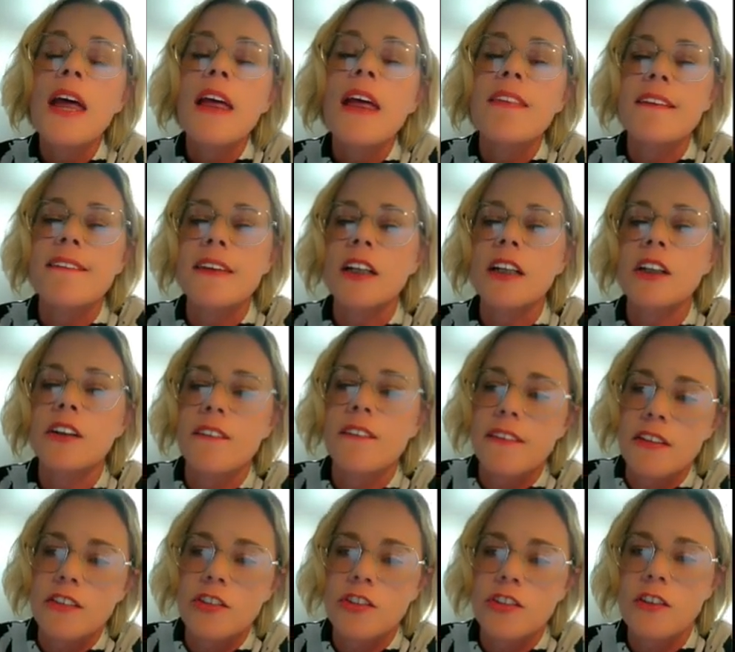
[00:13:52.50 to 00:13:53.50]
This includes
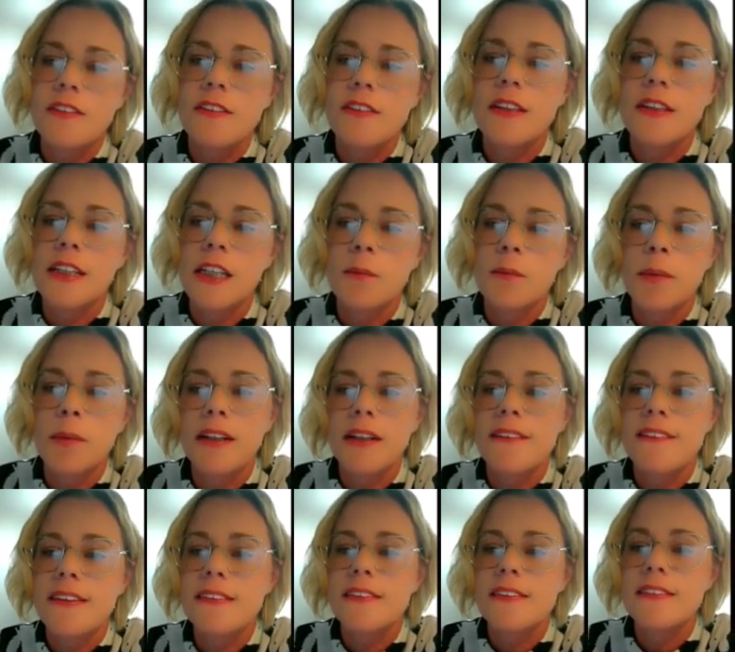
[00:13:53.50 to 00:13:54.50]
introducing the
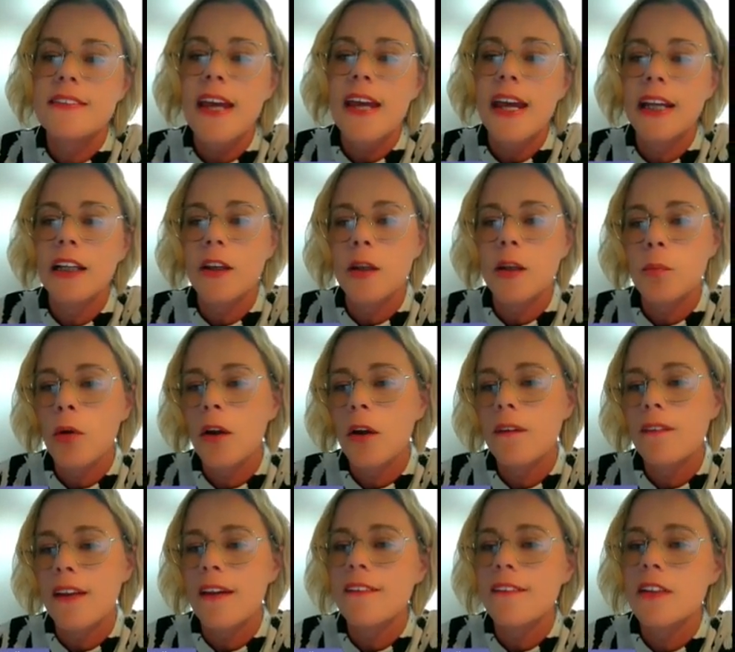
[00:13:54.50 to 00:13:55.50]
ability to tailor the
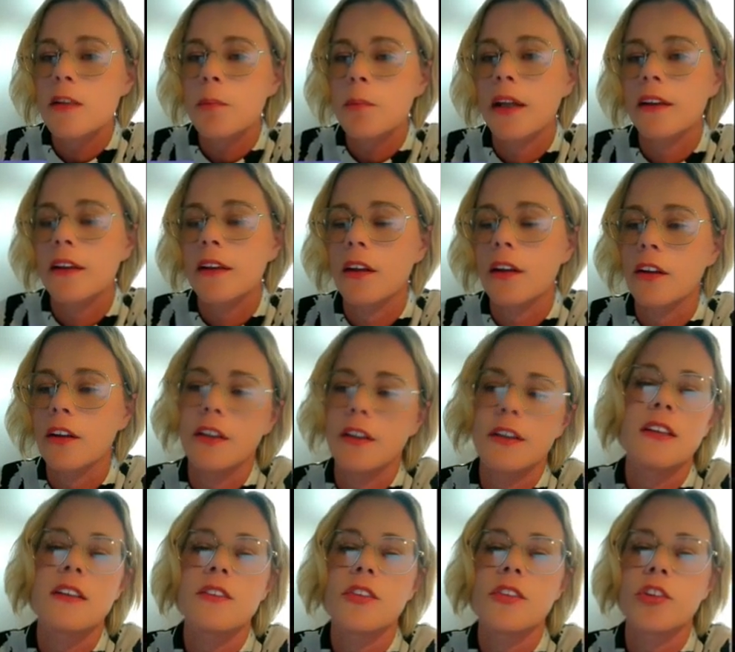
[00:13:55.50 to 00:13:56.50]
process dependent on an
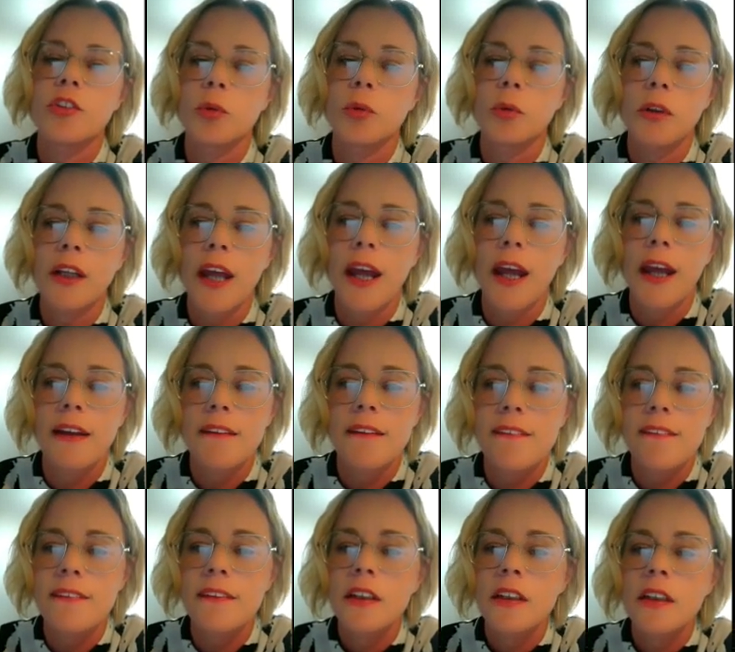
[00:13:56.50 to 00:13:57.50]
individual
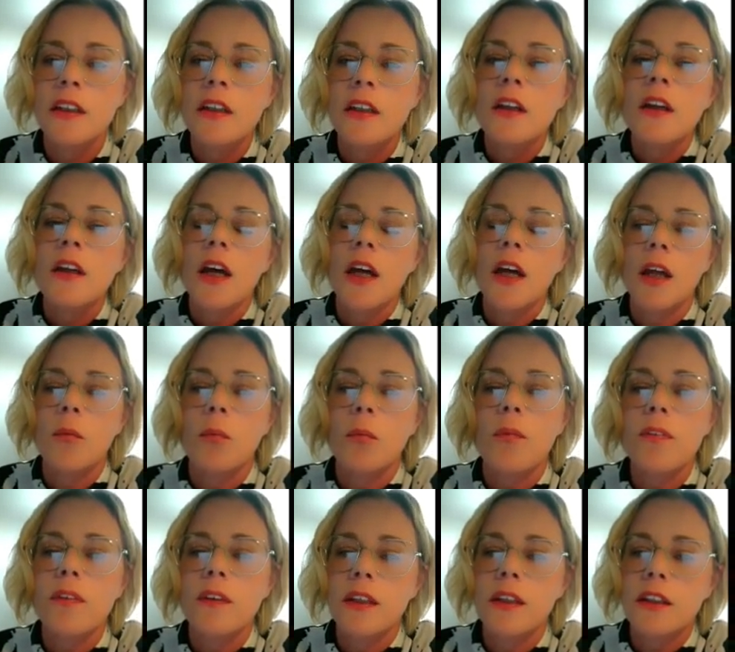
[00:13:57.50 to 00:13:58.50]
case.
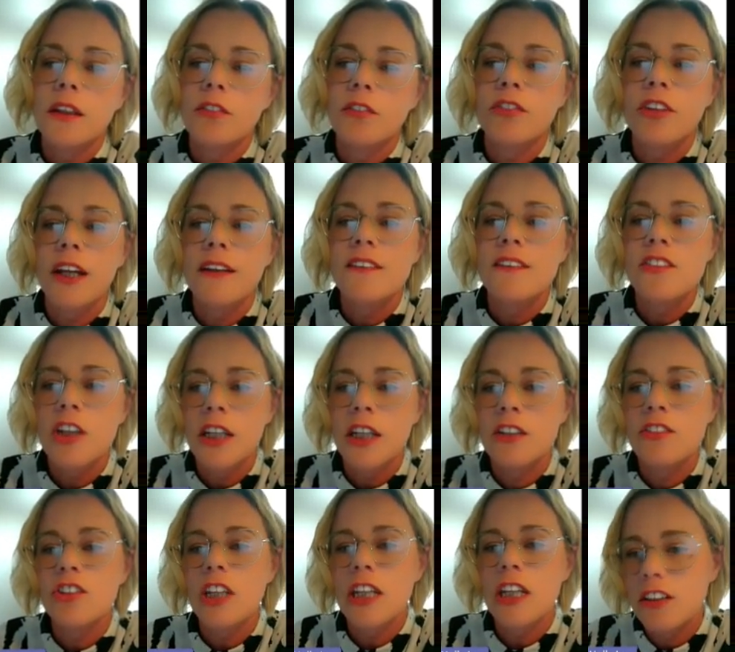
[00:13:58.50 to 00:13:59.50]
So you can raise
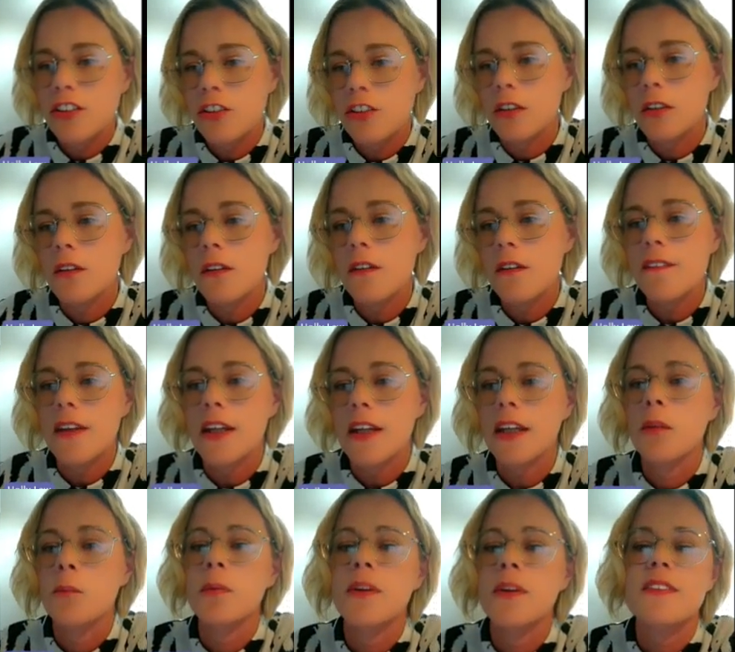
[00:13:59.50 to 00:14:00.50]
change issues that
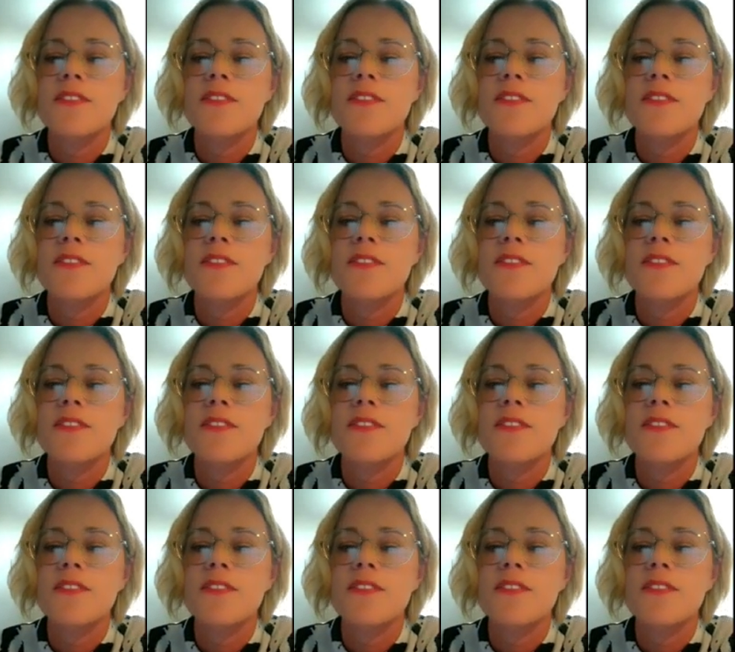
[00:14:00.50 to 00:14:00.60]
can be